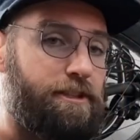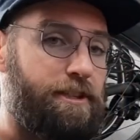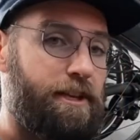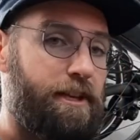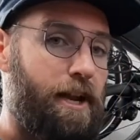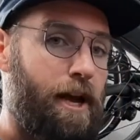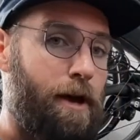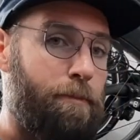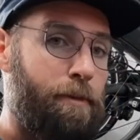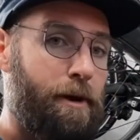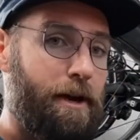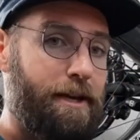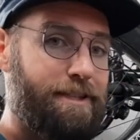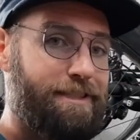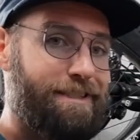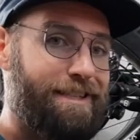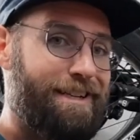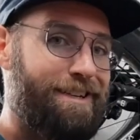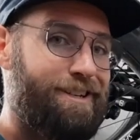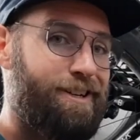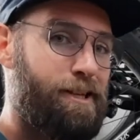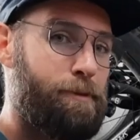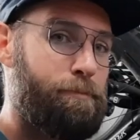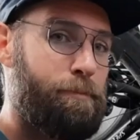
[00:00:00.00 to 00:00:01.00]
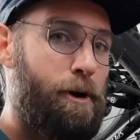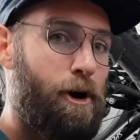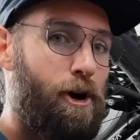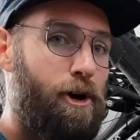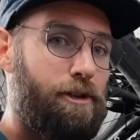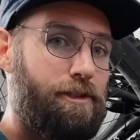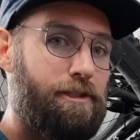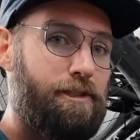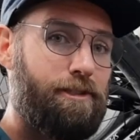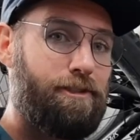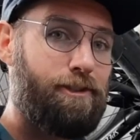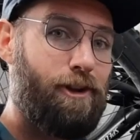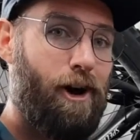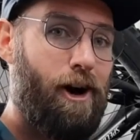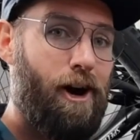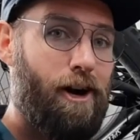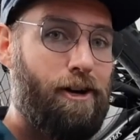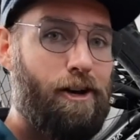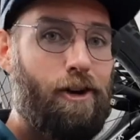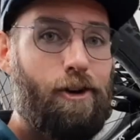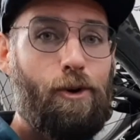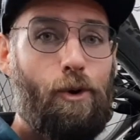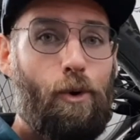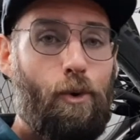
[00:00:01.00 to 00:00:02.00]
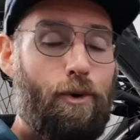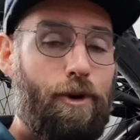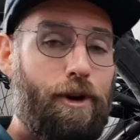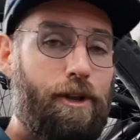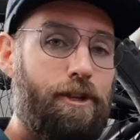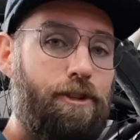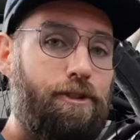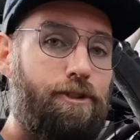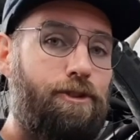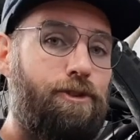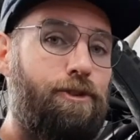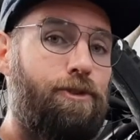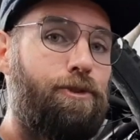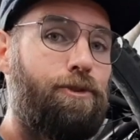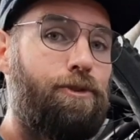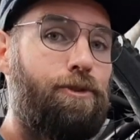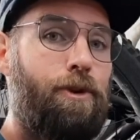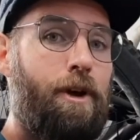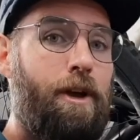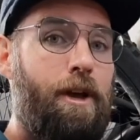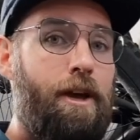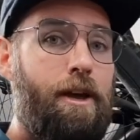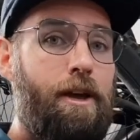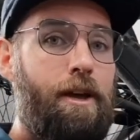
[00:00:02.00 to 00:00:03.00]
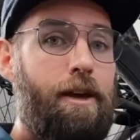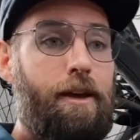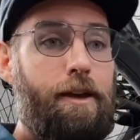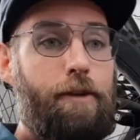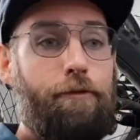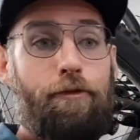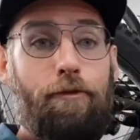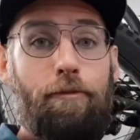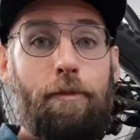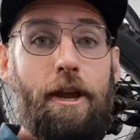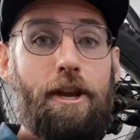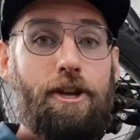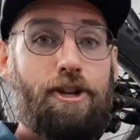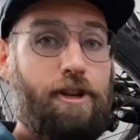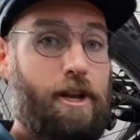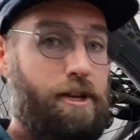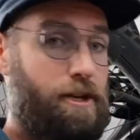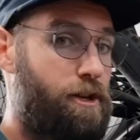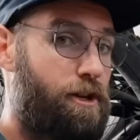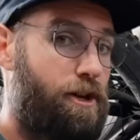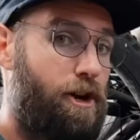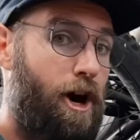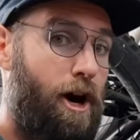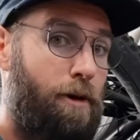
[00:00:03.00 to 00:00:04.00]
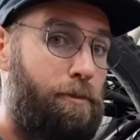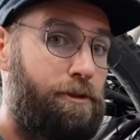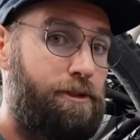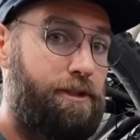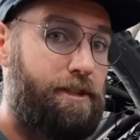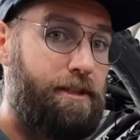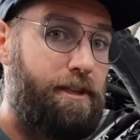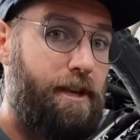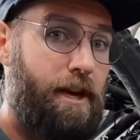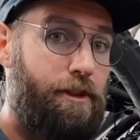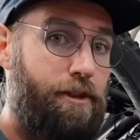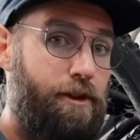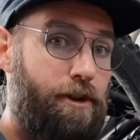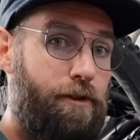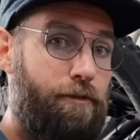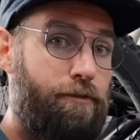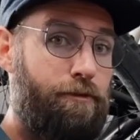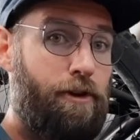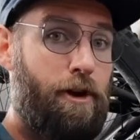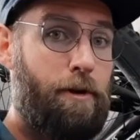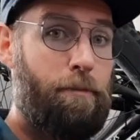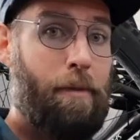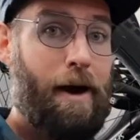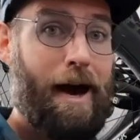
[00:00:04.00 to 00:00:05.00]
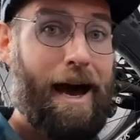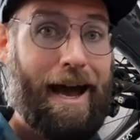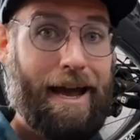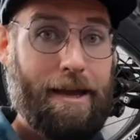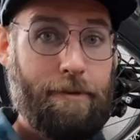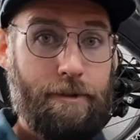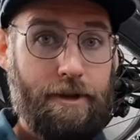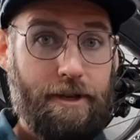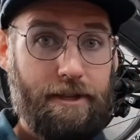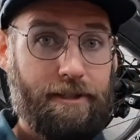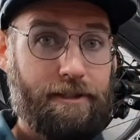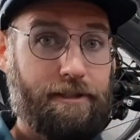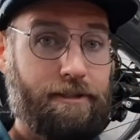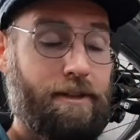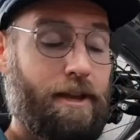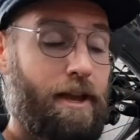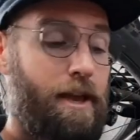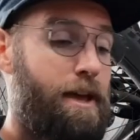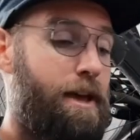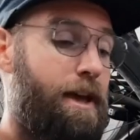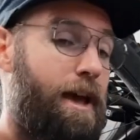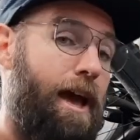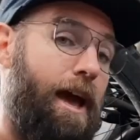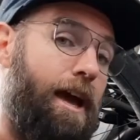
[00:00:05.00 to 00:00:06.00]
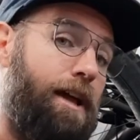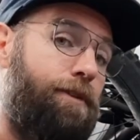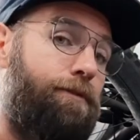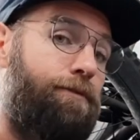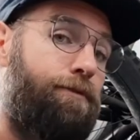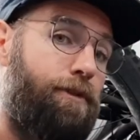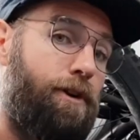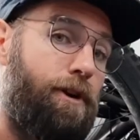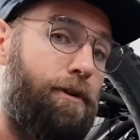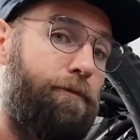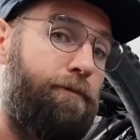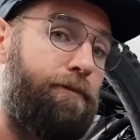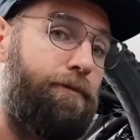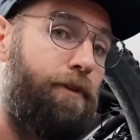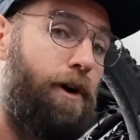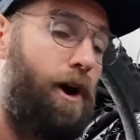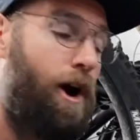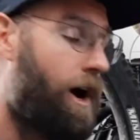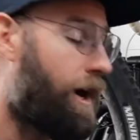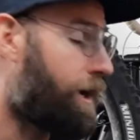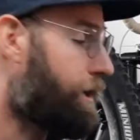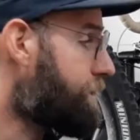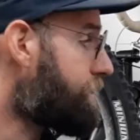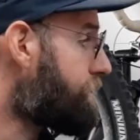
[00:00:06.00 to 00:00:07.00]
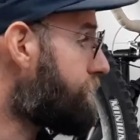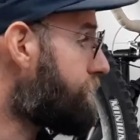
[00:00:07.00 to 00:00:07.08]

setup, I set it up all stock according to information I could cobble together from Ibis and from Fox.